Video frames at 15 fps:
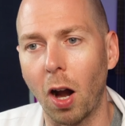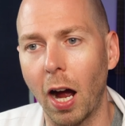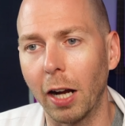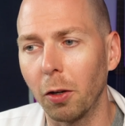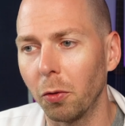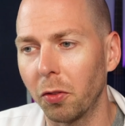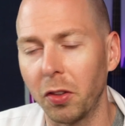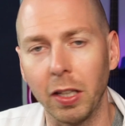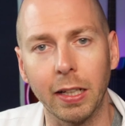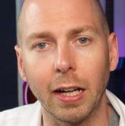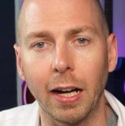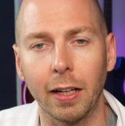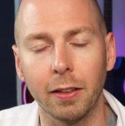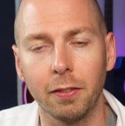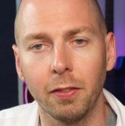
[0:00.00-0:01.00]
I don't think
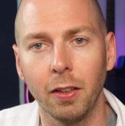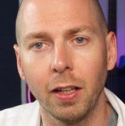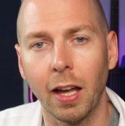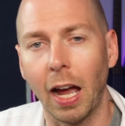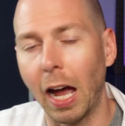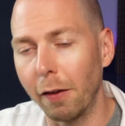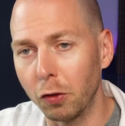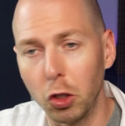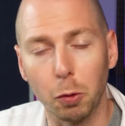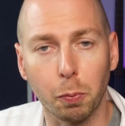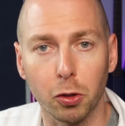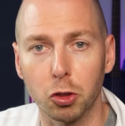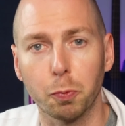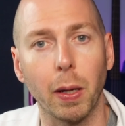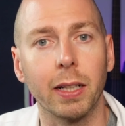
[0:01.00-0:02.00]
I have good
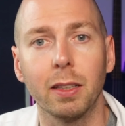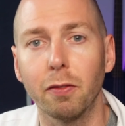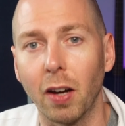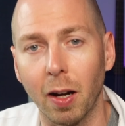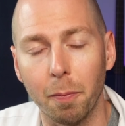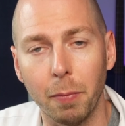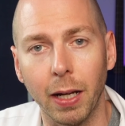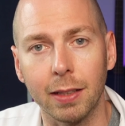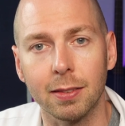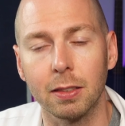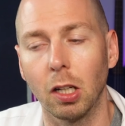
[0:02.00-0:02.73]
perspective on a mix,